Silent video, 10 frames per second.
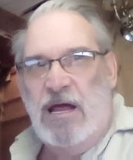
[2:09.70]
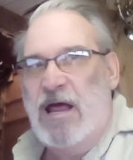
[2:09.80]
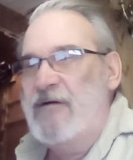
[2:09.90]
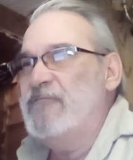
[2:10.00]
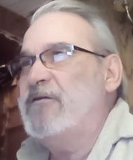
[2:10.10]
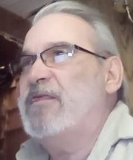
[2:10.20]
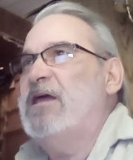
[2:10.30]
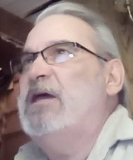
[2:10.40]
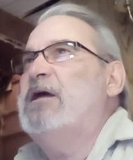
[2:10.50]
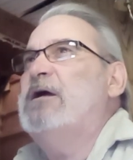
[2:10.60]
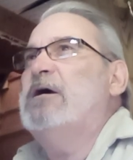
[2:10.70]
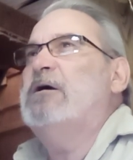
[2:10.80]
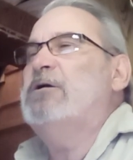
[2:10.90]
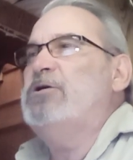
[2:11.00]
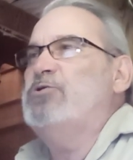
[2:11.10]
Everything
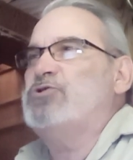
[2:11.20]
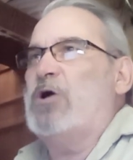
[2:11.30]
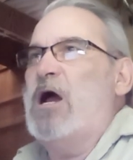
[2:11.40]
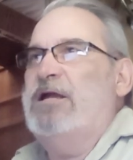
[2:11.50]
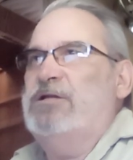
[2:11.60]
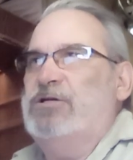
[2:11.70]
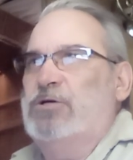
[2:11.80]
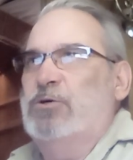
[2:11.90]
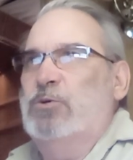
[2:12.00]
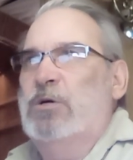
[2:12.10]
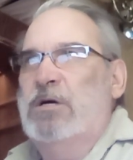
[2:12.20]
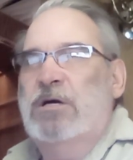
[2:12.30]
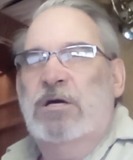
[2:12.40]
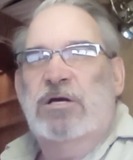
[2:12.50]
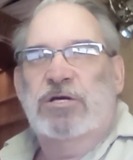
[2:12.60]
you try to do,
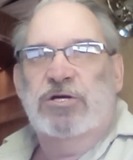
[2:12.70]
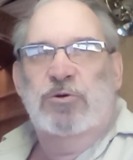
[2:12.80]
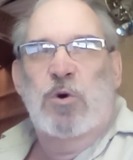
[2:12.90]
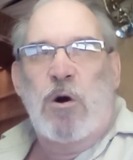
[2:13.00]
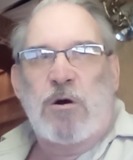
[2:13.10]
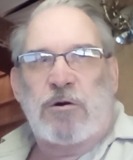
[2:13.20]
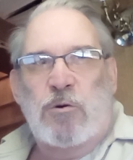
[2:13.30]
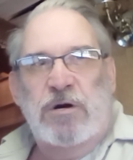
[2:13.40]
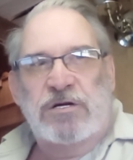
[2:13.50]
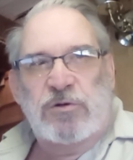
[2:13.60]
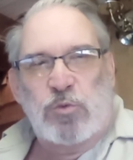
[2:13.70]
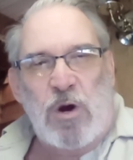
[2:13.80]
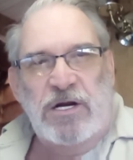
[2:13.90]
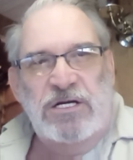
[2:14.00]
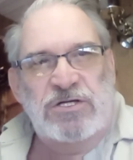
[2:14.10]
you are going to
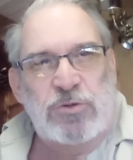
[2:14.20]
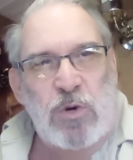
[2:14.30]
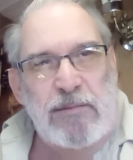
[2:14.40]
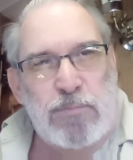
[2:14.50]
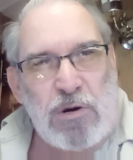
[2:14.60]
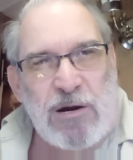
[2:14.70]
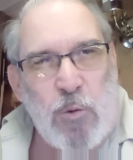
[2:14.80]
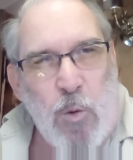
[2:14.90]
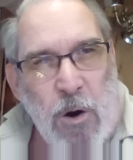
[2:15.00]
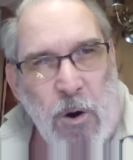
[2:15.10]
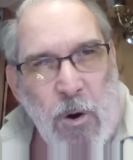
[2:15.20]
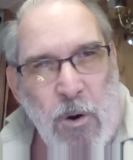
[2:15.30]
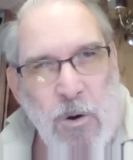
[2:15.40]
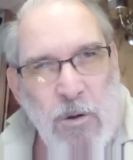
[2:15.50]
run into a brick wall.